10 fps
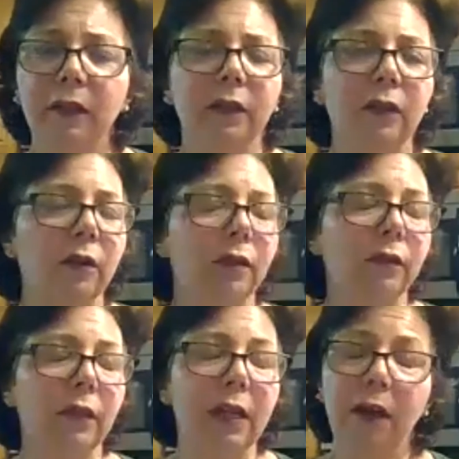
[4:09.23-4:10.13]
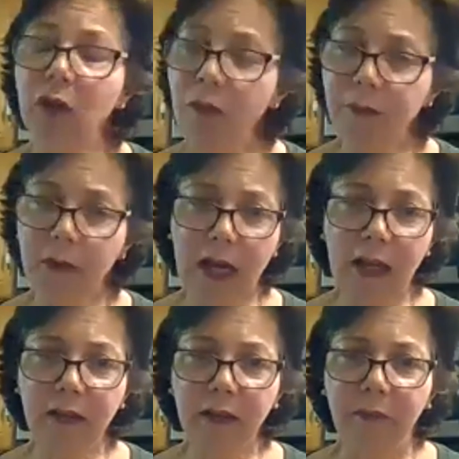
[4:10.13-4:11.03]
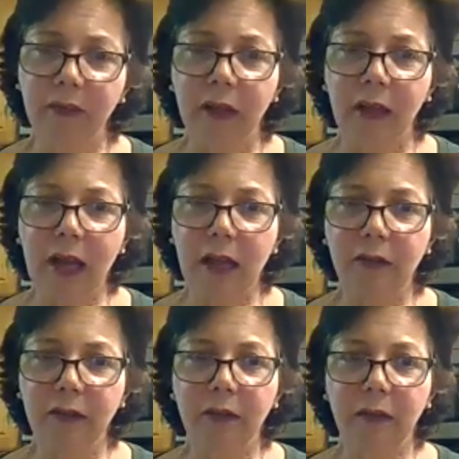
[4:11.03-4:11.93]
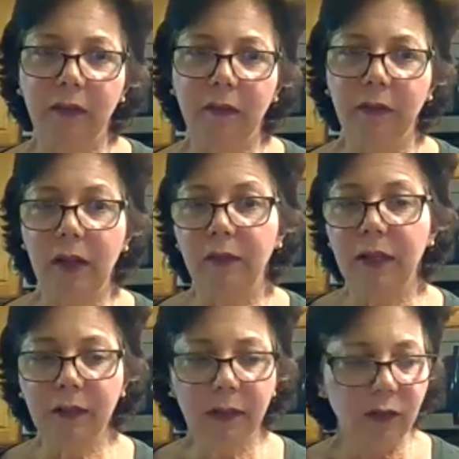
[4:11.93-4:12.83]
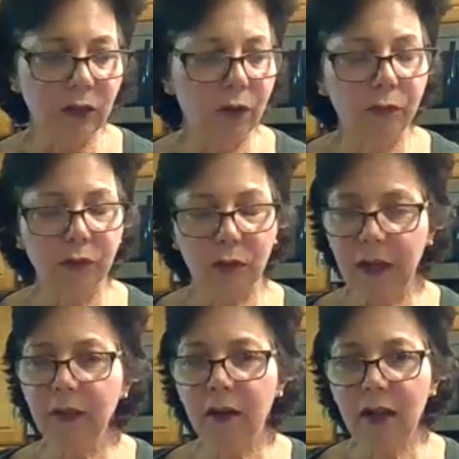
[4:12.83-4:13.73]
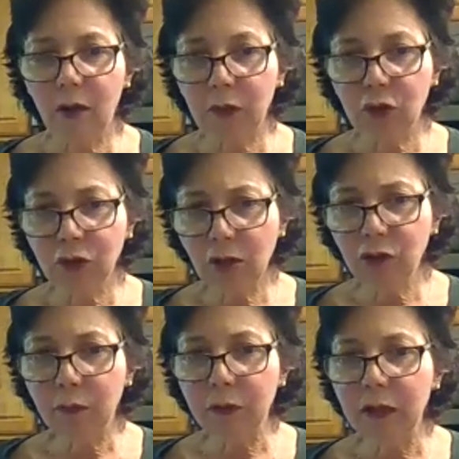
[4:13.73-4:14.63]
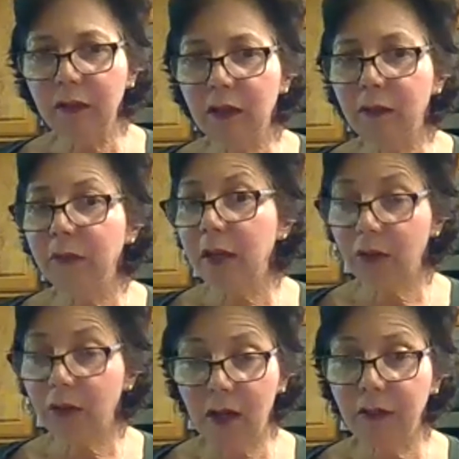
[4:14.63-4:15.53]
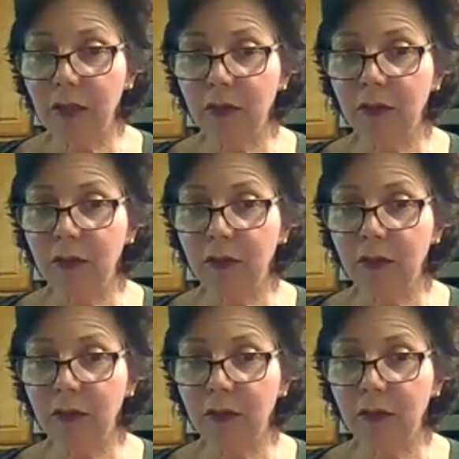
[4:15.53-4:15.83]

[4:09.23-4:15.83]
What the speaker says: they have no fat, and unless, depending on how much salt you put in them, they don't have any,